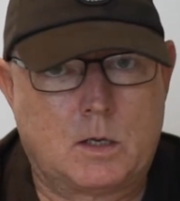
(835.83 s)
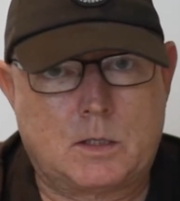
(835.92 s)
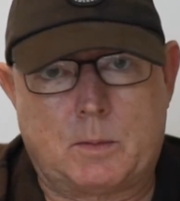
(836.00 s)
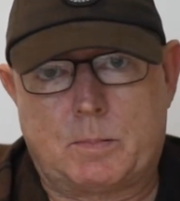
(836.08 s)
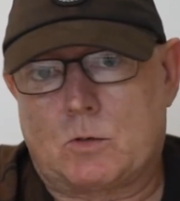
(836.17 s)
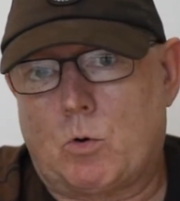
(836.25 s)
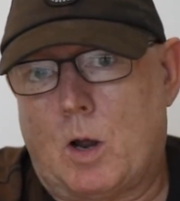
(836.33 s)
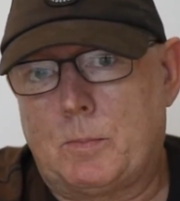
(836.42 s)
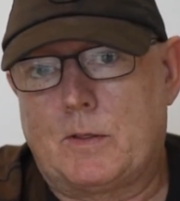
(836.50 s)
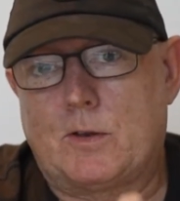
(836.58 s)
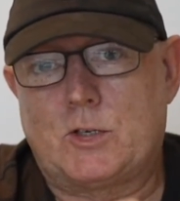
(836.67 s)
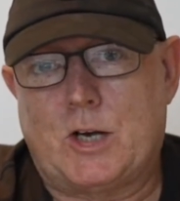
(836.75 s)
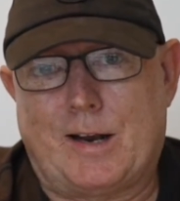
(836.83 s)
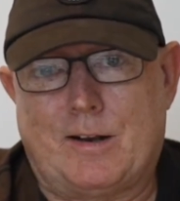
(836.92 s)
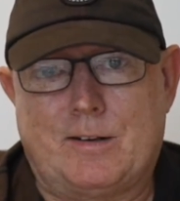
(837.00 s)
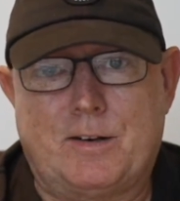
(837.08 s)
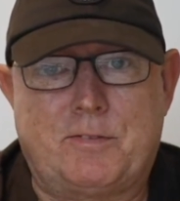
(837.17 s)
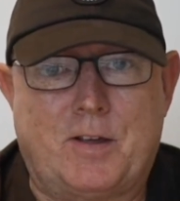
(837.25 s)
Subscribe to the
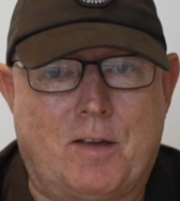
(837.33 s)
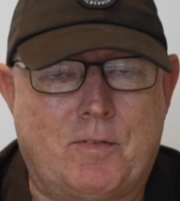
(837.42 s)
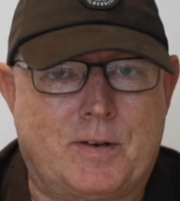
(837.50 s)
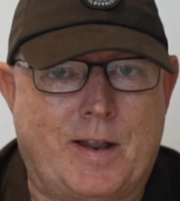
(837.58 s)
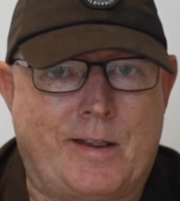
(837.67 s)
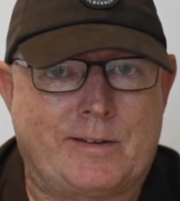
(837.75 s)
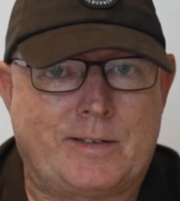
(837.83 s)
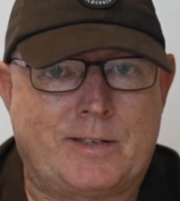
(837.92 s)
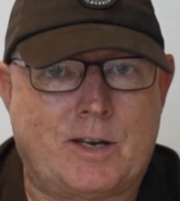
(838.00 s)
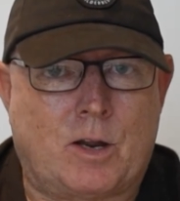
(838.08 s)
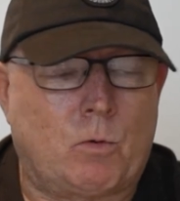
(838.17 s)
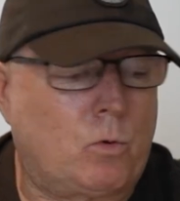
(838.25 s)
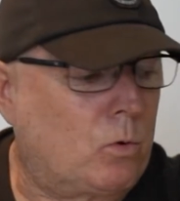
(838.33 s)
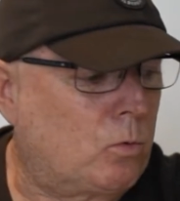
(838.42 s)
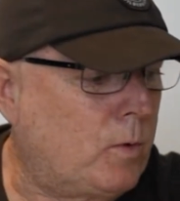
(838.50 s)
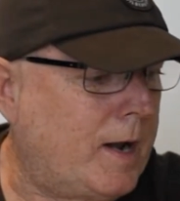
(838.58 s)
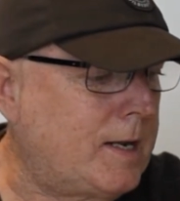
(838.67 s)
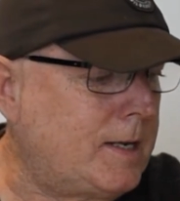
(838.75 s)
channel if you haven't done so
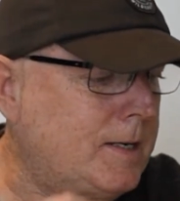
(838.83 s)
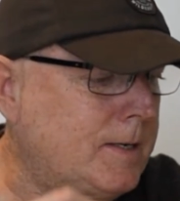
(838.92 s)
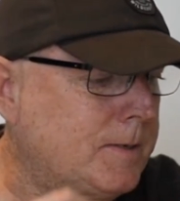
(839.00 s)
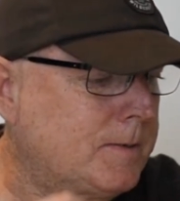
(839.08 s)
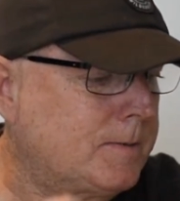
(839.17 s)
already.